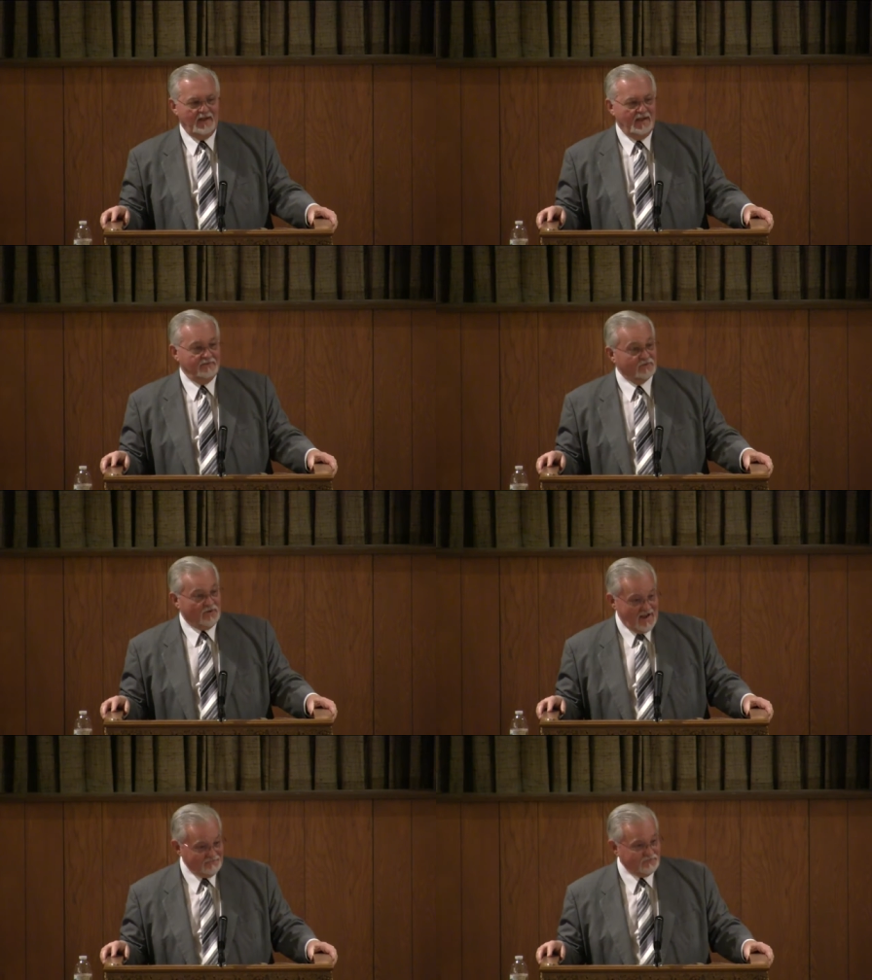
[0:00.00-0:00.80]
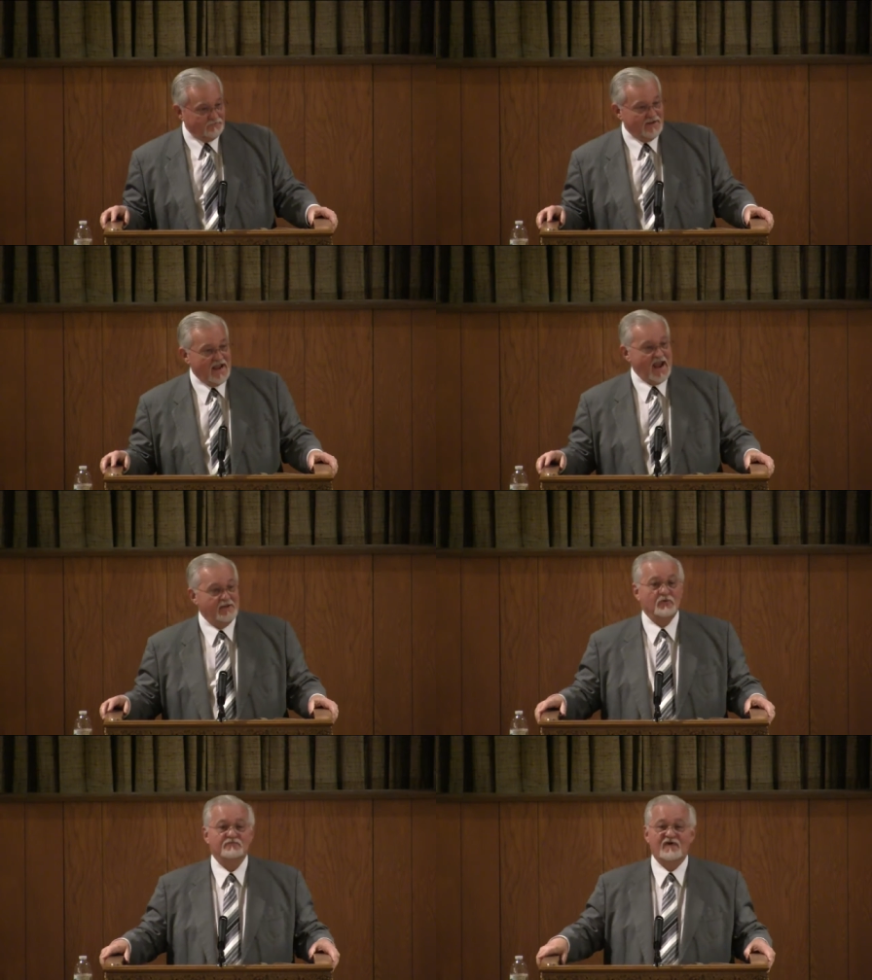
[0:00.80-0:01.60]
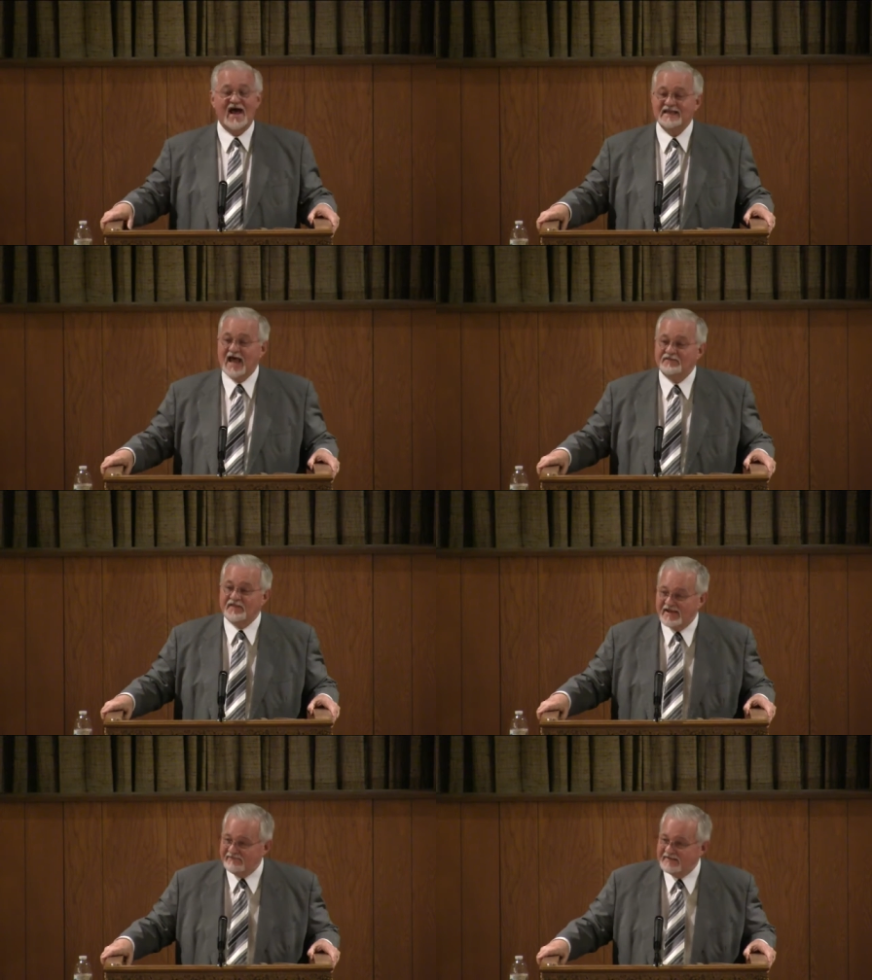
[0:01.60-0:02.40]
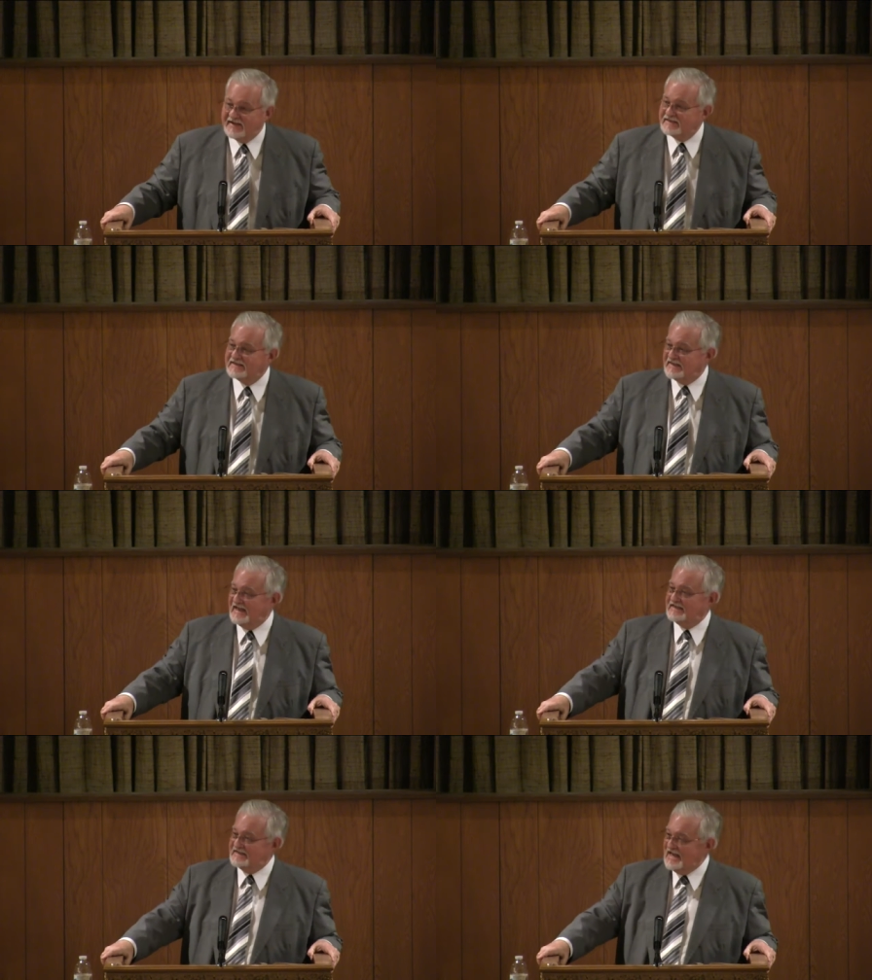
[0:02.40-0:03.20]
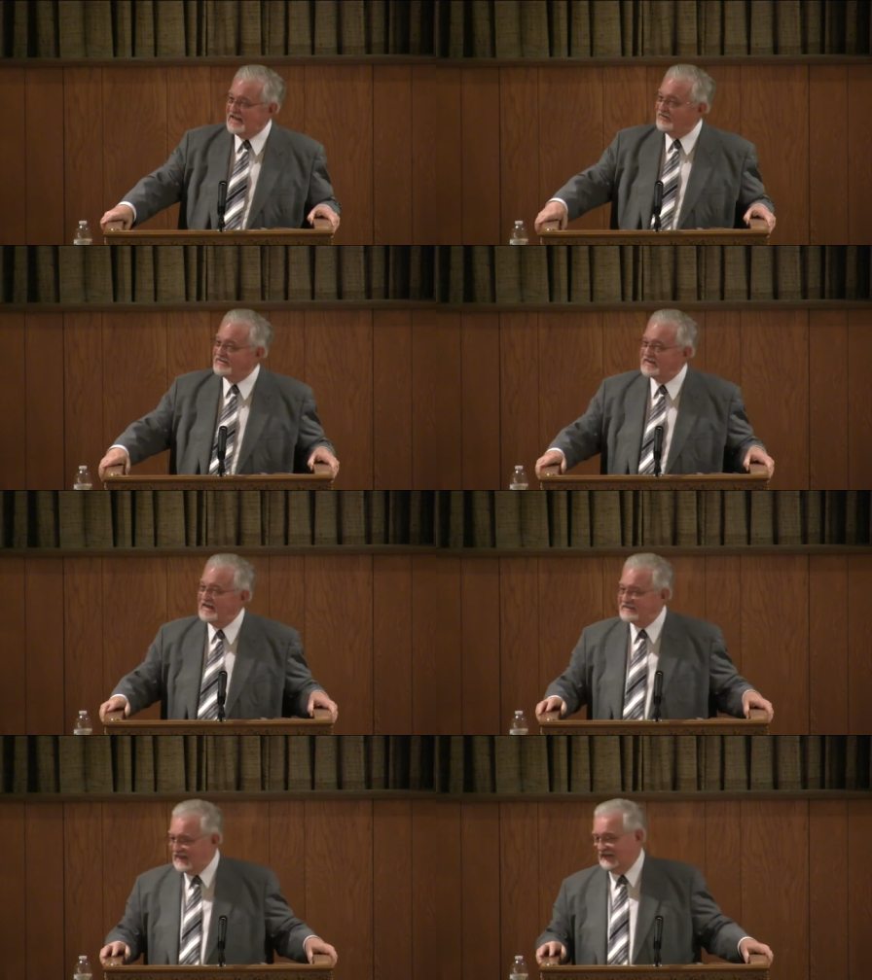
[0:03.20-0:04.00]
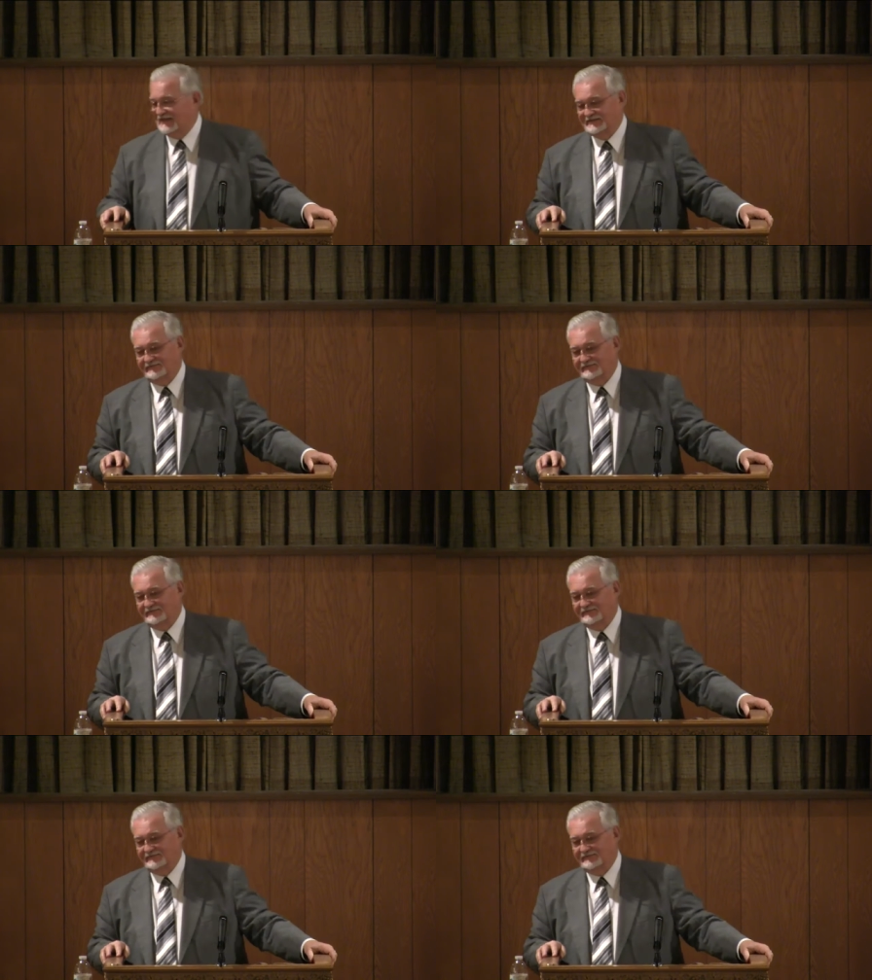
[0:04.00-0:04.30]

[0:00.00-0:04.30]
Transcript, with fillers: You're going to have to be able to find out the evidence that said he's dead or he said he's not.